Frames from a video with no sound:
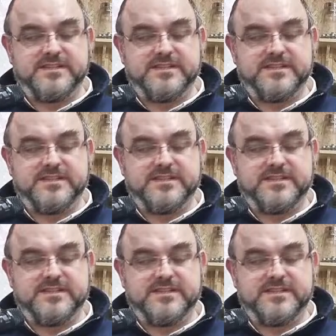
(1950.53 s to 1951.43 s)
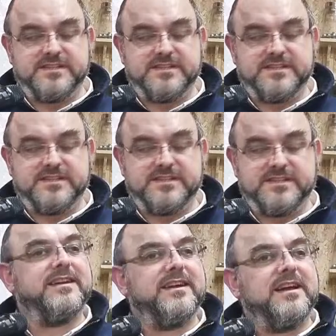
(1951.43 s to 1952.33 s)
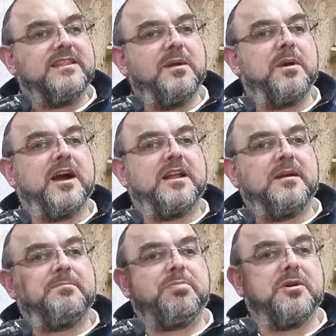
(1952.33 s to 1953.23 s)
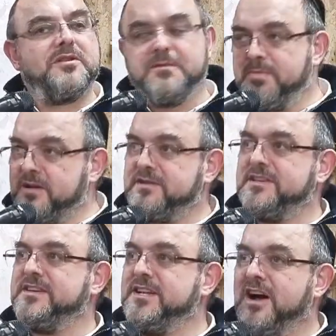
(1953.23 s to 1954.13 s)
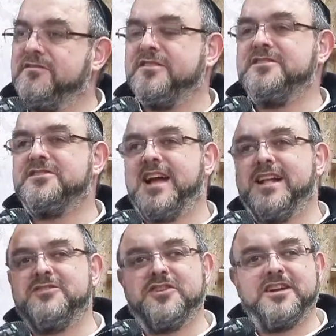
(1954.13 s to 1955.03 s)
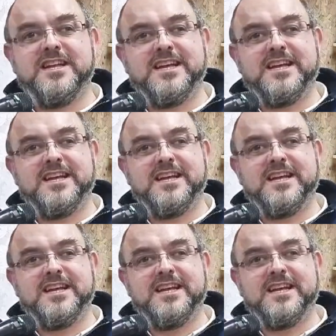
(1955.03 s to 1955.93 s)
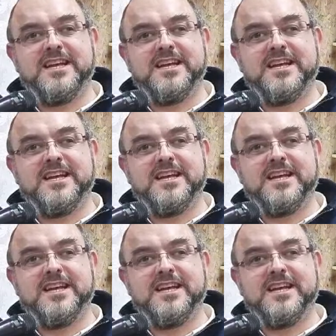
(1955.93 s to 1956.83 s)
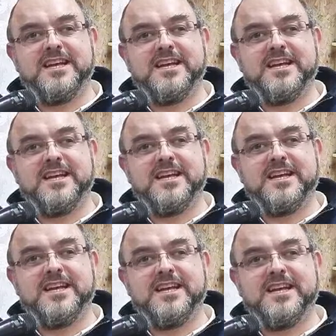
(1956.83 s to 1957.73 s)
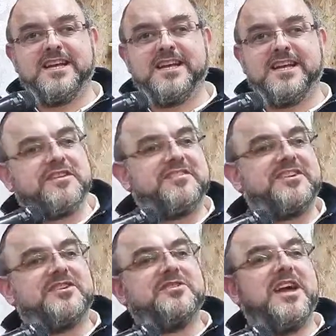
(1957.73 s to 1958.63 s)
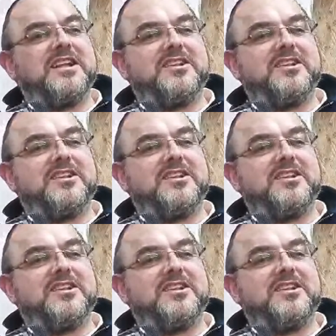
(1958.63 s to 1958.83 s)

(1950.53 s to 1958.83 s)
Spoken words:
Then la'abed, they were going to put the bodies in ovens and turn it into ash. So there should be no zeicher, no physical.